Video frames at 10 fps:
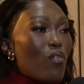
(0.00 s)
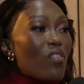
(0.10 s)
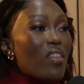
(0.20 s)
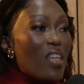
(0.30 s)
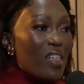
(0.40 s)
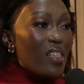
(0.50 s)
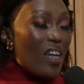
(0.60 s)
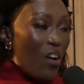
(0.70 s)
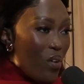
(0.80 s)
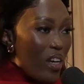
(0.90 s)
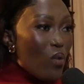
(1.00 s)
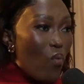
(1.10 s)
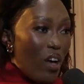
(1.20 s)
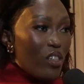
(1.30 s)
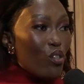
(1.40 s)
one of the things that I really
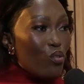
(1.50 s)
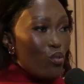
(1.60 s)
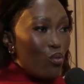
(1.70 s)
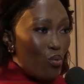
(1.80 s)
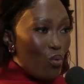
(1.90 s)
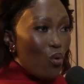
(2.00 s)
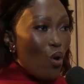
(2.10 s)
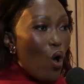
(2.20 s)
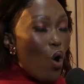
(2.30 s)
wanted to do